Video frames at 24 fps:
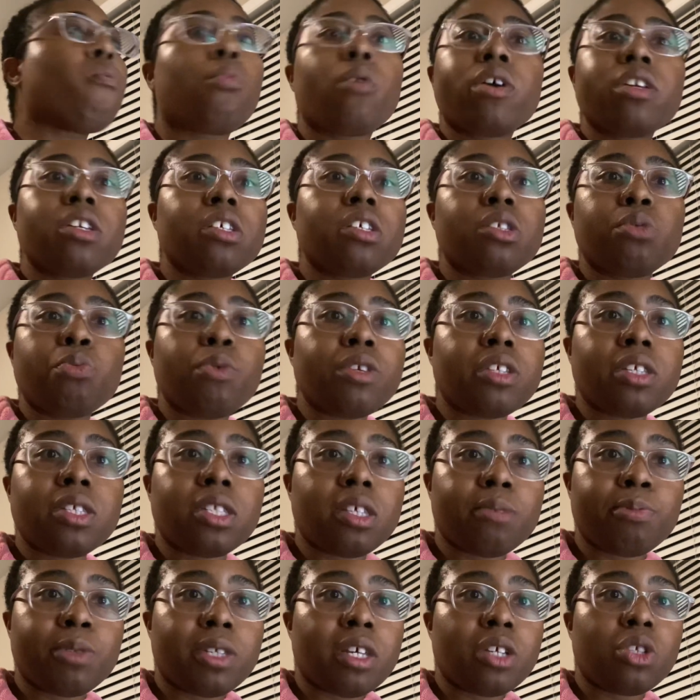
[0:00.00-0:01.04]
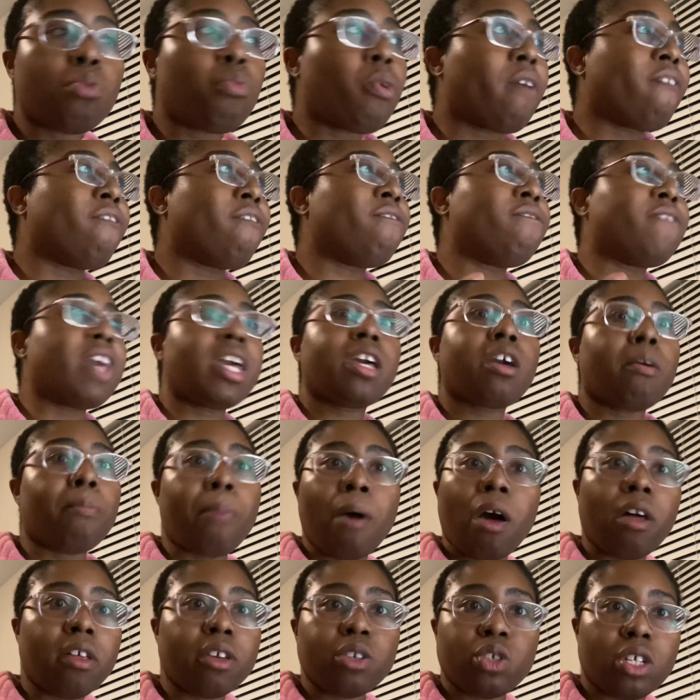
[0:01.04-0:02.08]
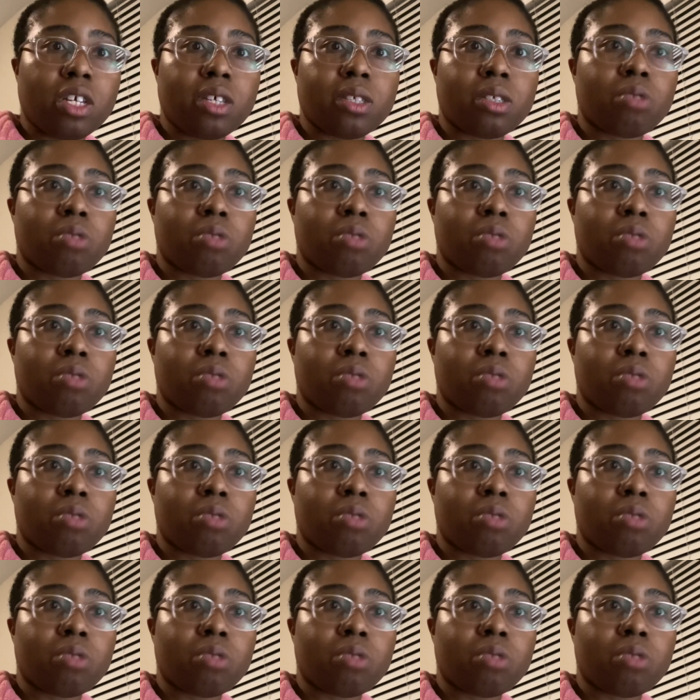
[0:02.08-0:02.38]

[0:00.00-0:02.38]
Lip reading: is with this obsession with fake apologies?